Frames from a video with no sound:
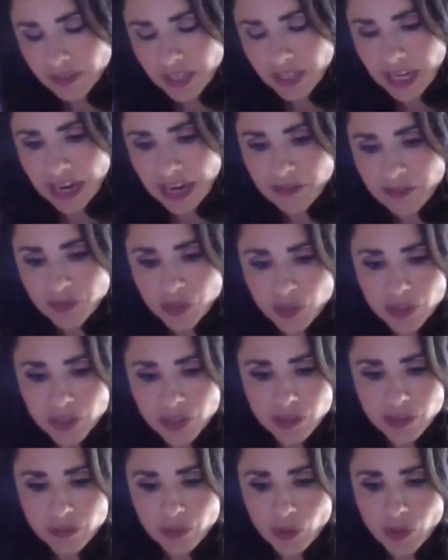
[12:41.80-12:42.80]
after the
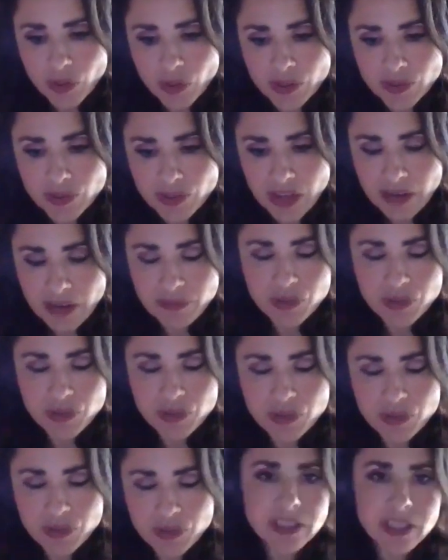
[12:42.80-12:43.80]
divorce, after
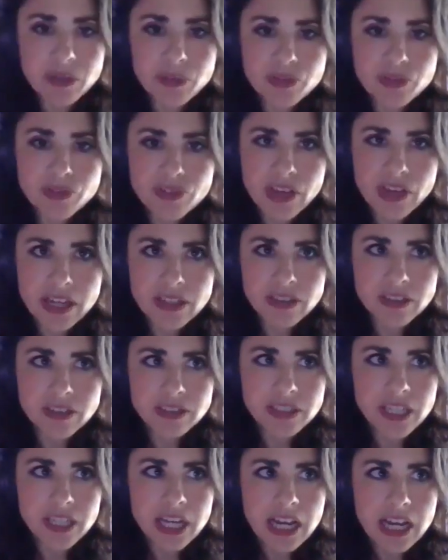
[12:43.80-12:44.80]
everything was
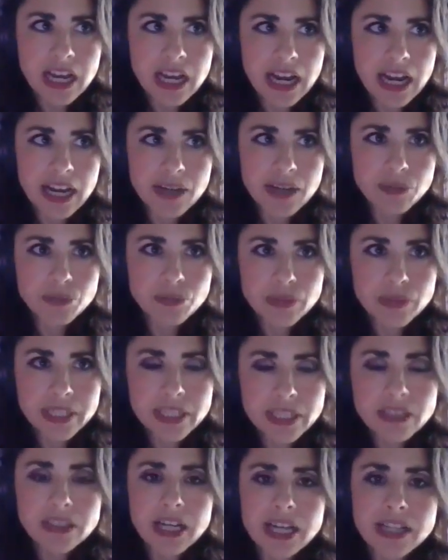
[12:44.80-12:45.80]
settled, I
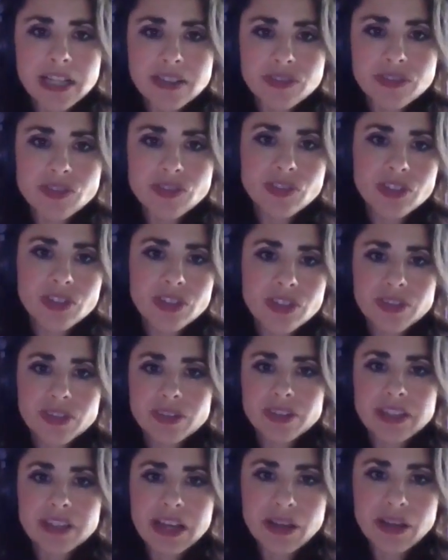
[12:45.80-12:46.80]
realized,
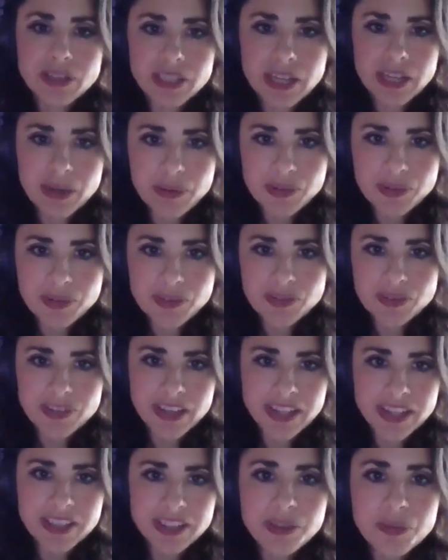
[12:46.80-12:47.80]
now that I was
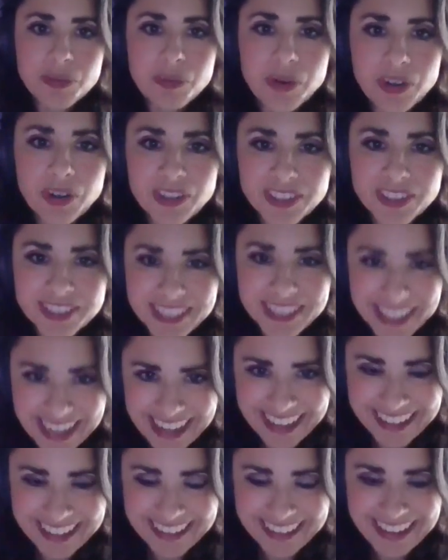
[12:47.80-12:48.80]
in the world
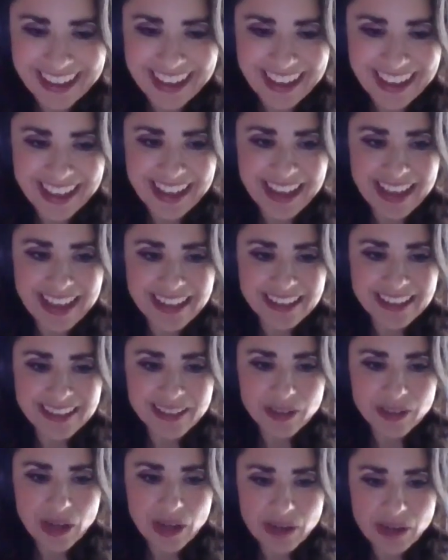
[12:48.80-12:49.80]
again
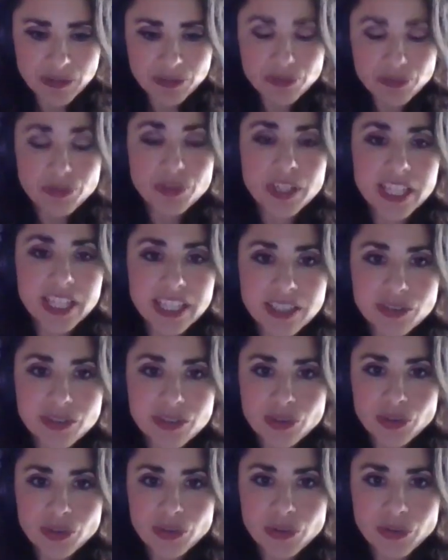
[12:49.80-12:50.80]
and free
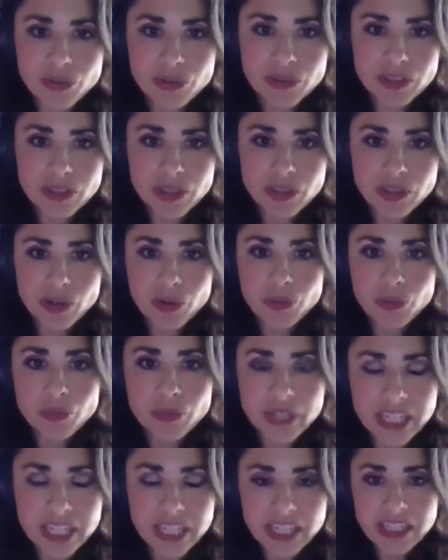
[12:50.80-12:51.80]
to,
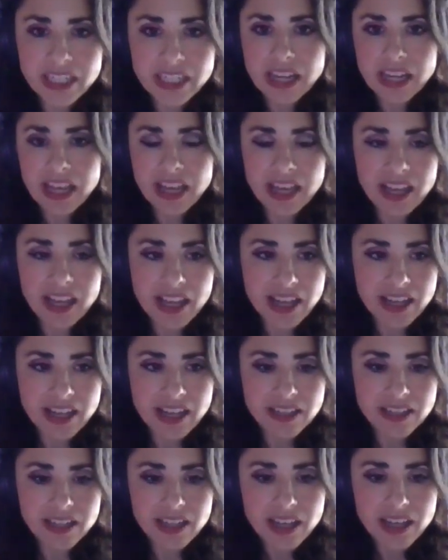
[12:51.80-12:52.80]
read
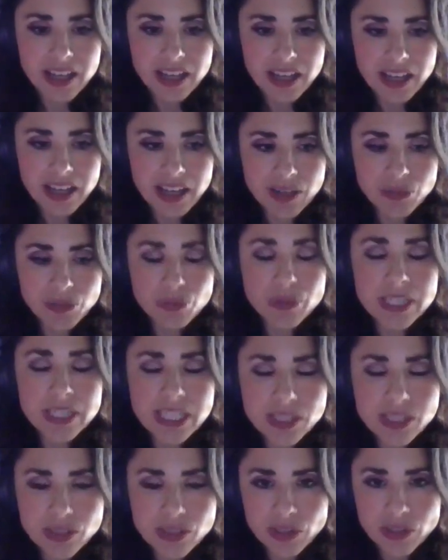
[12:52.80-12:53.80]
and
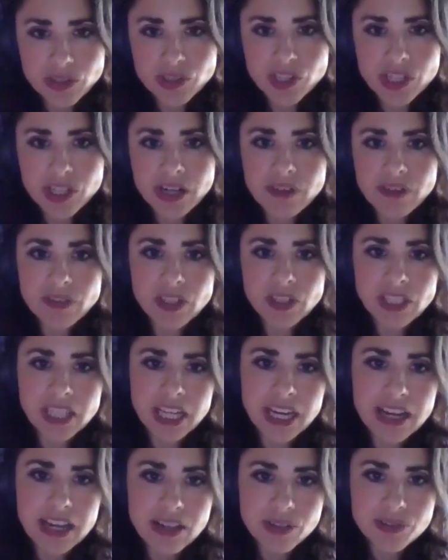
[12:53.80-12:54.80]
research and
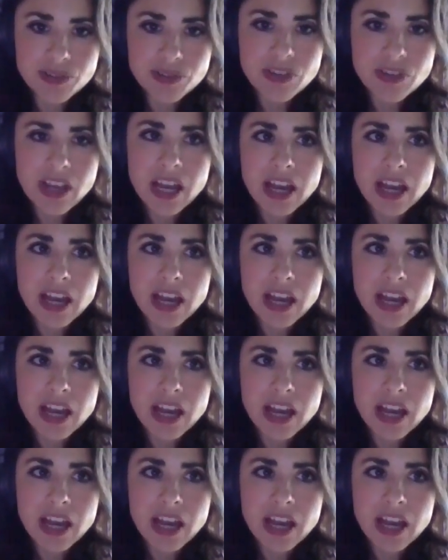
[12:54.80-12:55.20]
everything else,